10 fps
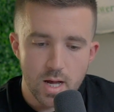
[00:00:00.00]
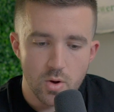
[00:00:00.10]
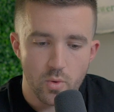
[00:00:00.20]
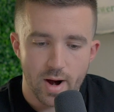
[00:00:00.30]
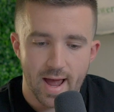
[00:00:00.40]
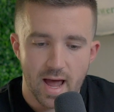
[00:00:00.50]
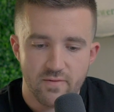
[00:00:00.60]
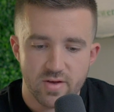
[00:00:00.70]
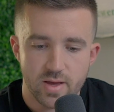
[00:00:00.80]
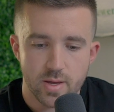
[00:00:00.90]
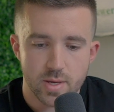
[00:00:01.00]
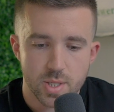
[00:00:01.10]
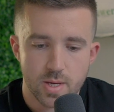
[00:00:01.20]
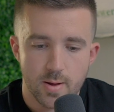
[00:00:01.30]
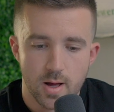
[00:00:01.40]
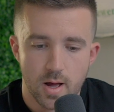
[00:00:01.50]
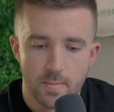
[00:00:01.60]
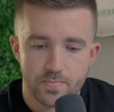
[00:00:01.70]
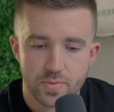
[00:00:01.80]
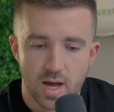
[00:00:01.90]
what I have is
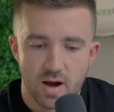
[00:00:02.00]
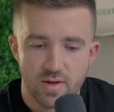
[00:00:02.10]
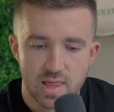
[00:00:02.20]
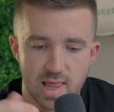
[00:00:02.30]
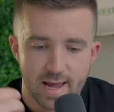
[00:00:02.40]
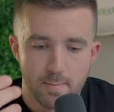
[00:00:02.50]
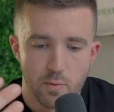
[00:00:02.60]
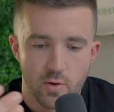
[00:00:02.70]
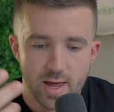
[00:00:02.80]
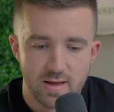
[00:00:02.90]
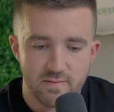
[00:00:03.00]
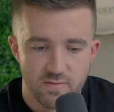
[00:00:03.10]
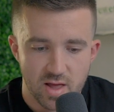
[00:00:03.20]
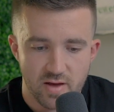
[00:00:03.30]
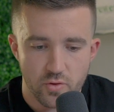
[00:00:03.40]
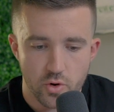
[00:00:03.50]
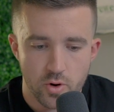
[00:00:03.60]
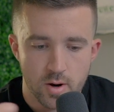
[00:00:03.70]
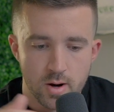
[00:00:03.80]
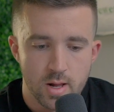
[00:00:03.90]
kind of a light bready flavor.